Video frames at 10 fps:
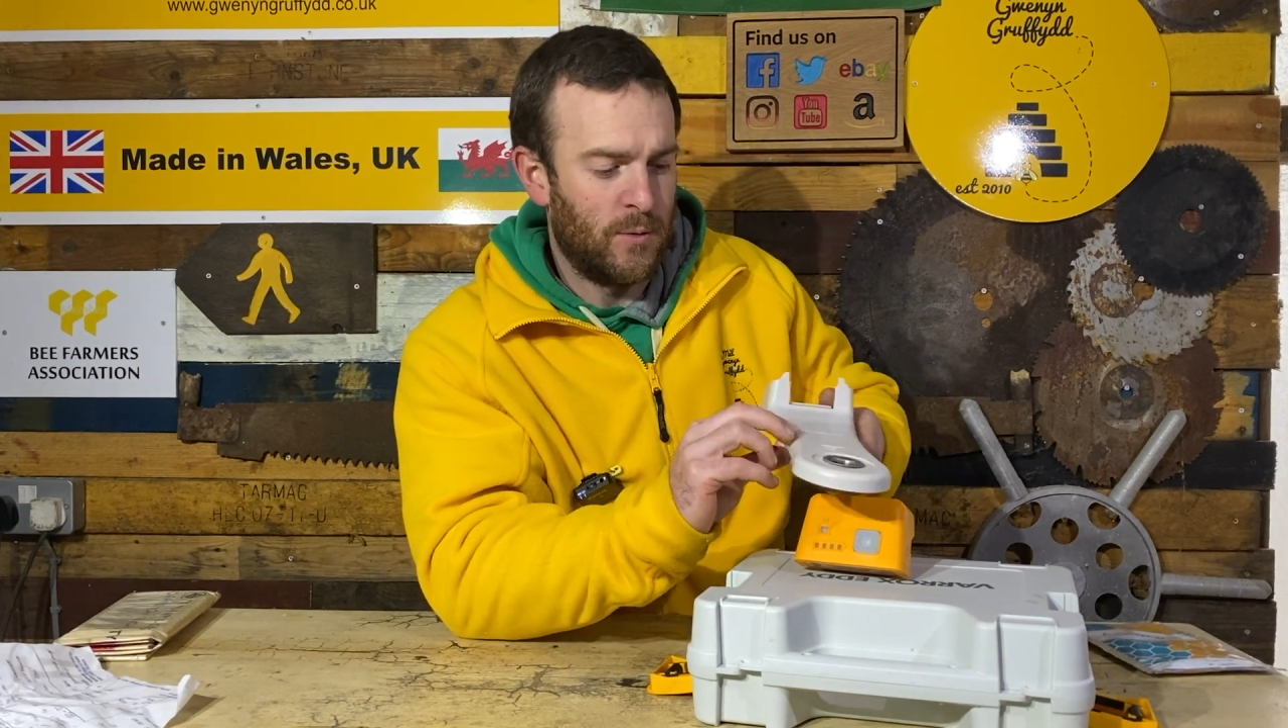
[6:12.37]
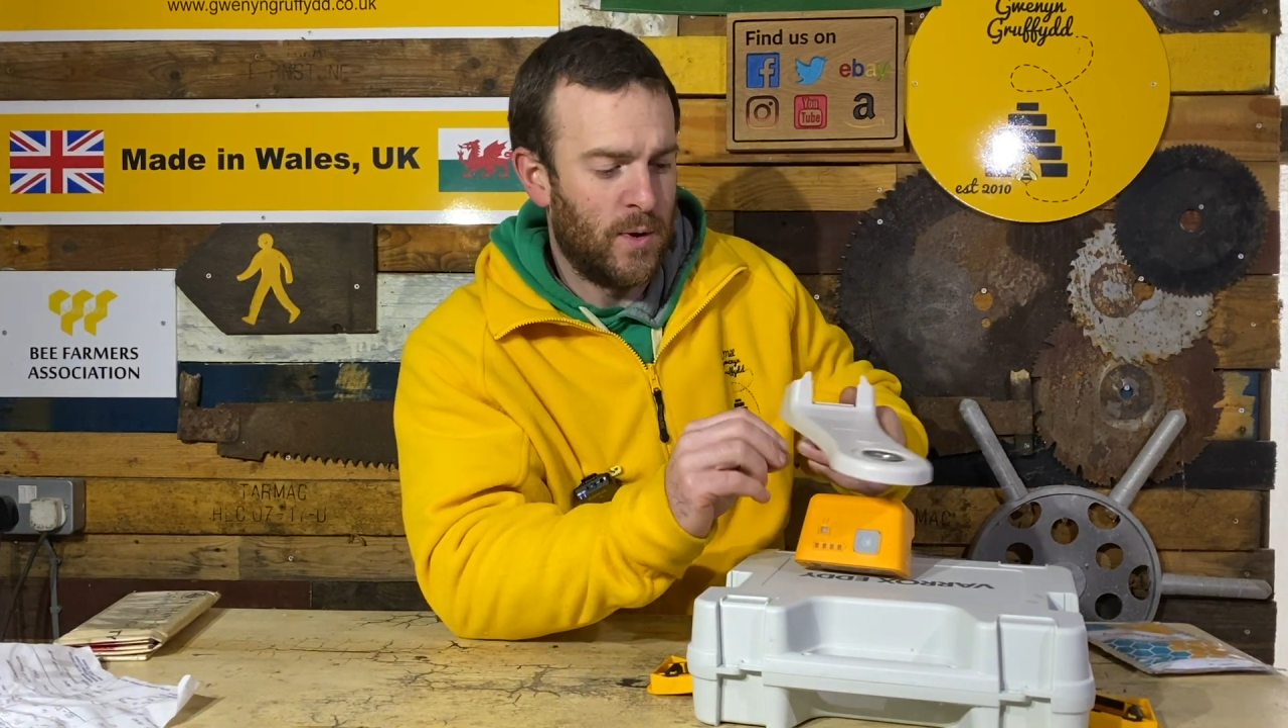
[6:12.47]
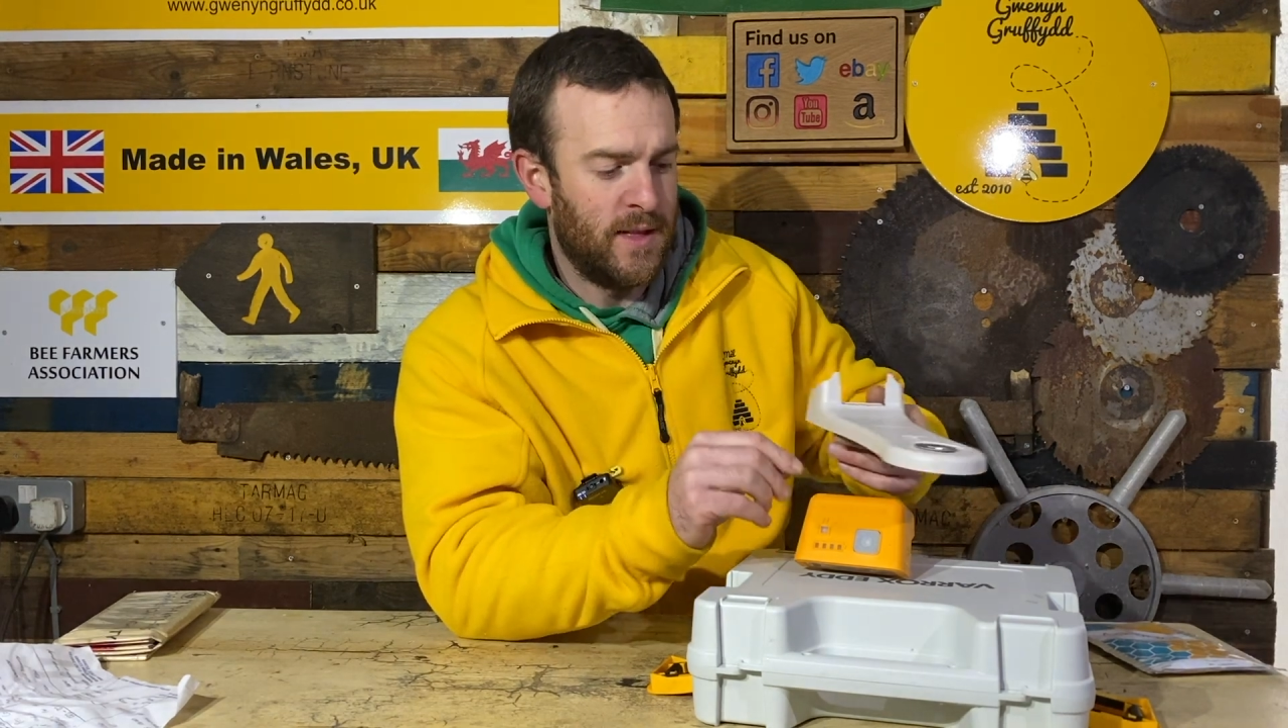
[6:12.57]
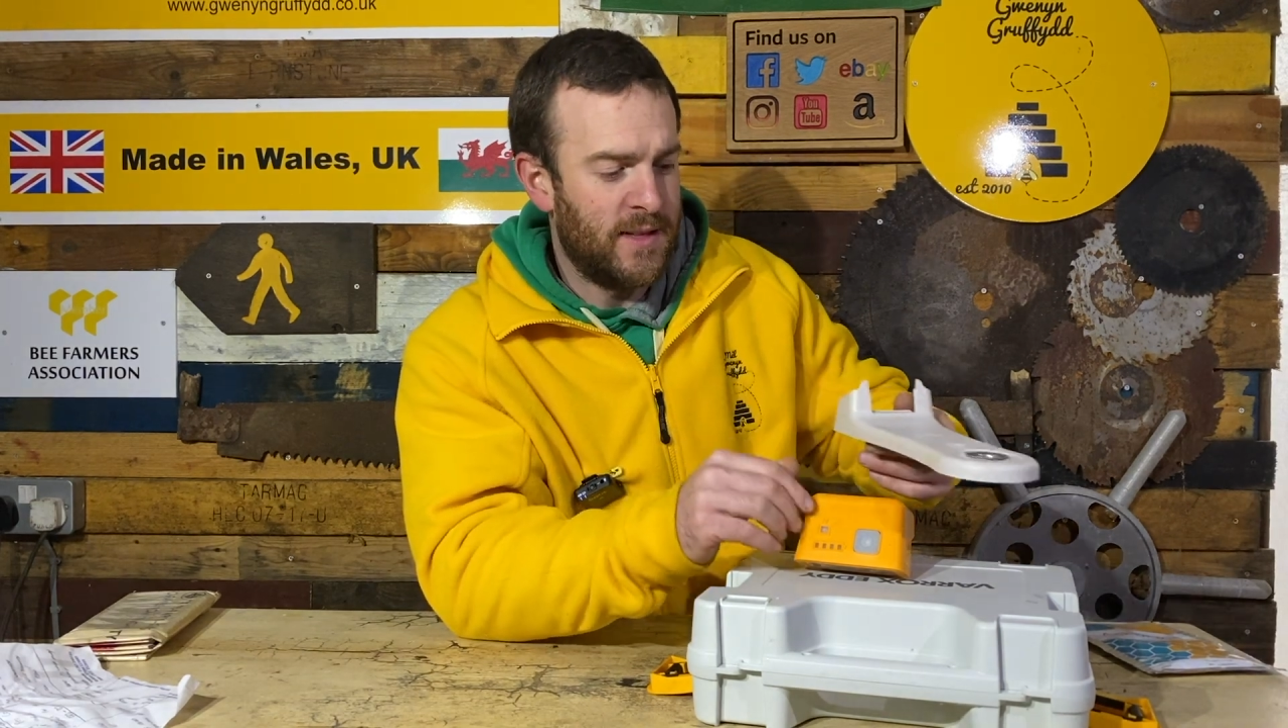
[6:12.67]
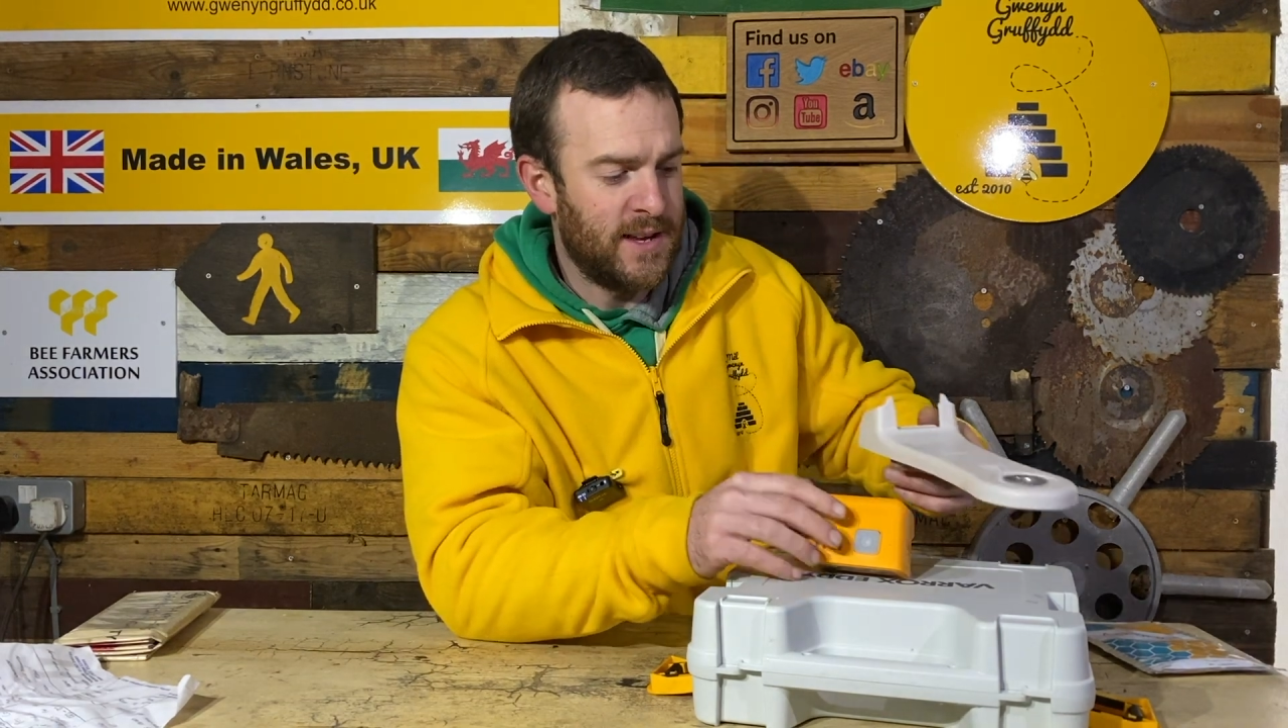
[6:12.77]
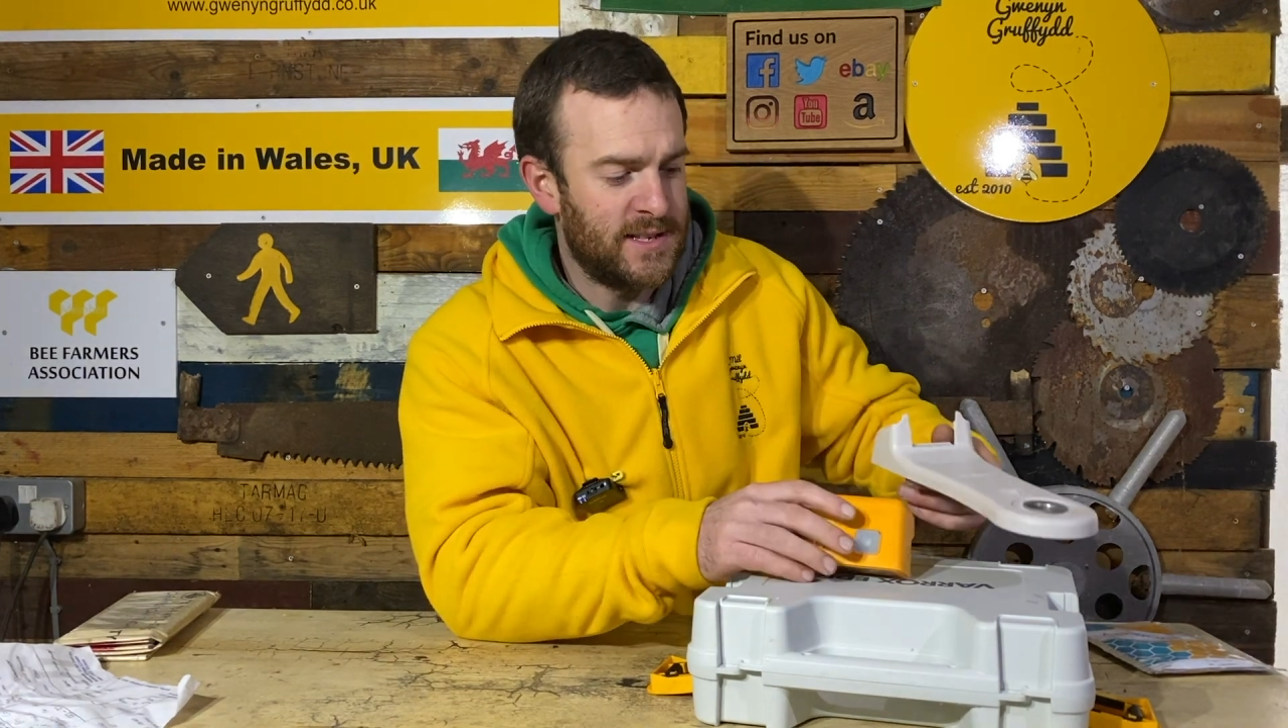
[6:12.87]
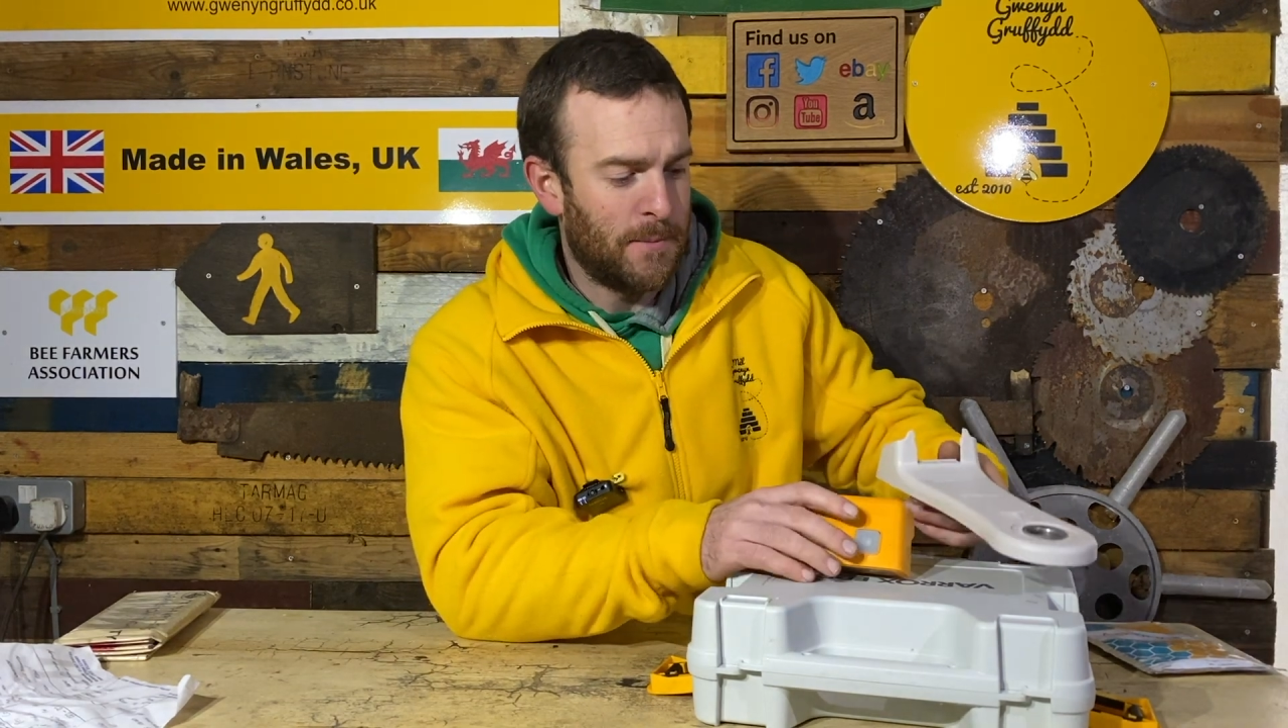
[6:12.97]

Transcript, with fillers: with this